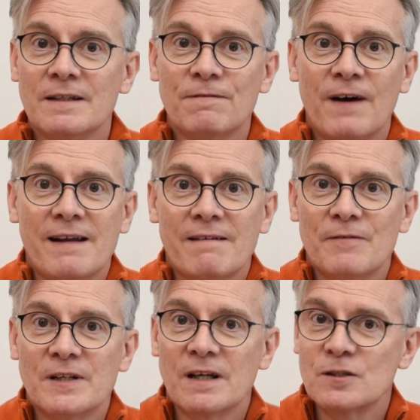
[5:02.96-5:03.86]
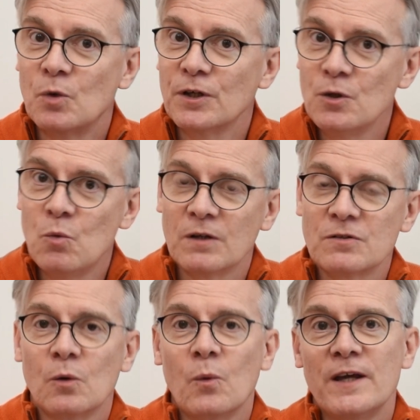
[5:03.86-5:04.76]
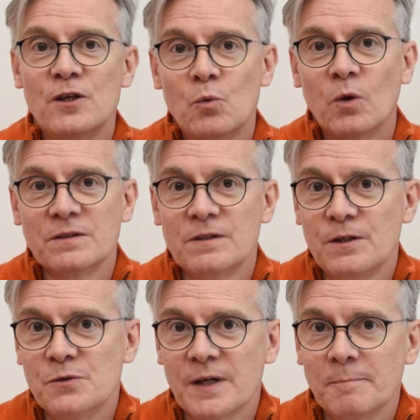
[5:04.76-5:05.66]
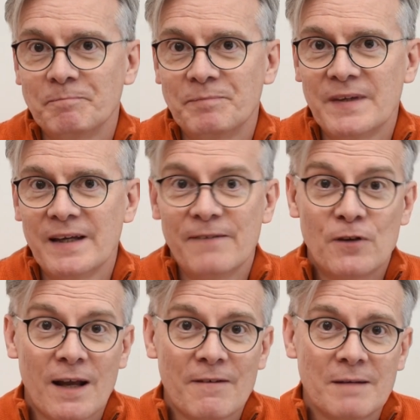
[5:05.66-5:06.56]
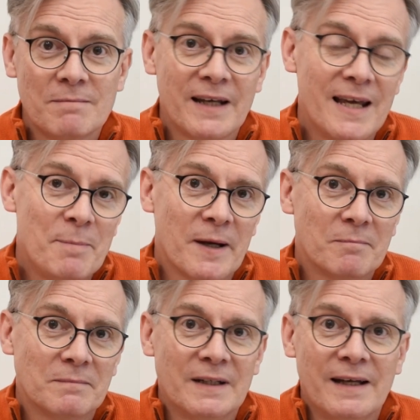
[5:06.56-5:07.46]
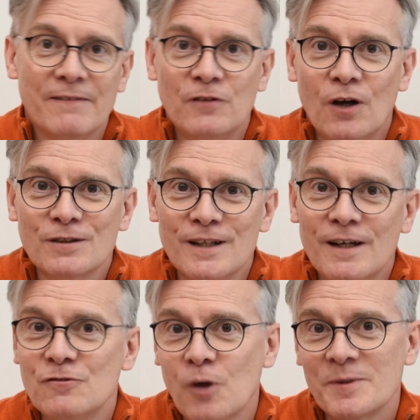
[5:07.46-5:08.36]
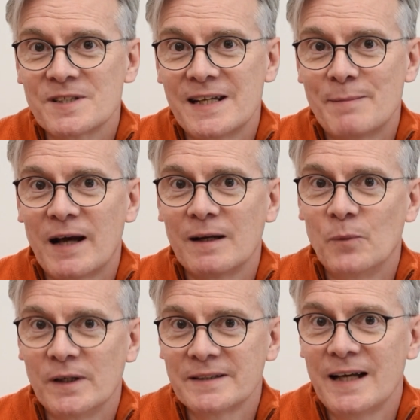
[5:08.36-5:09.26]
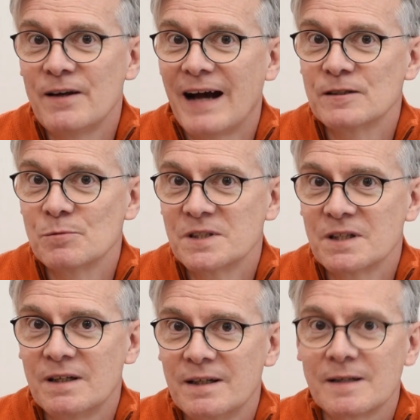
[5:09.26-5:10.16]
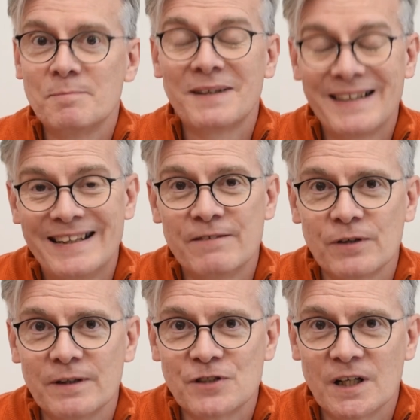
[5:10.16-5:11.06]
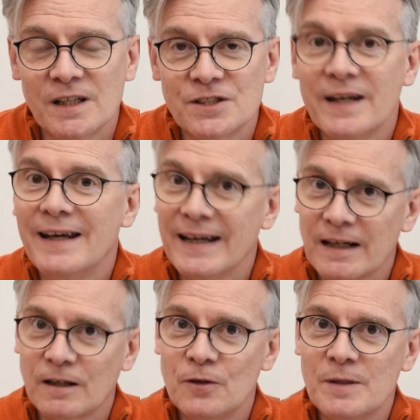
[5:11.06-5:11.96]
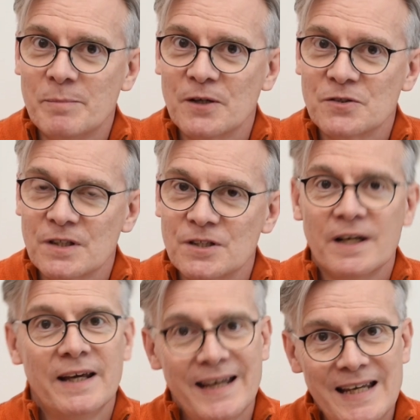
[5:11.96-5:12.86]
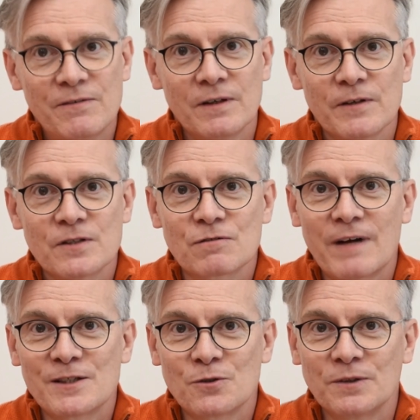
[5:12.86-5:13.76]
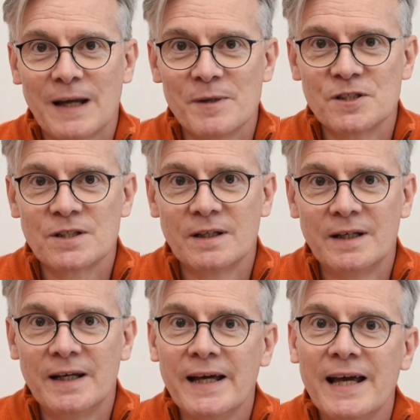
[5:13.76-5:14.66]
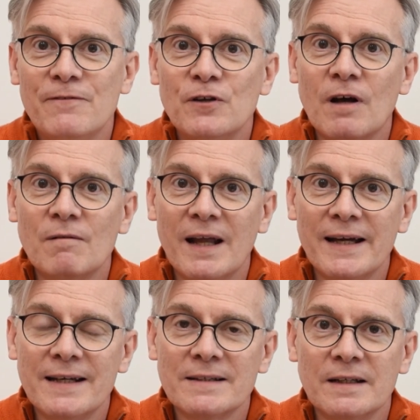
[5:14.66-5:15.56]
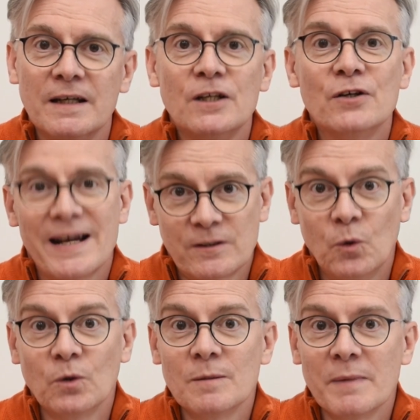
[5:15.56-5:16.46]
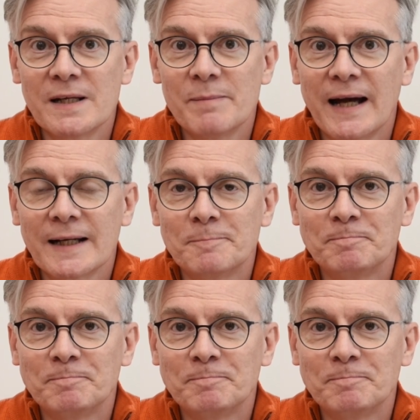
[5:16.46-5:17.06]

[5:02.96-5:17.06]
to find out if it does what you want, where you want to use it. If you love it, keep it. If not, drop us an email and we'll tell you how to return it completely free of charge, including postage, even if it's scratched or damaged. If you don't like it, you get all your money back.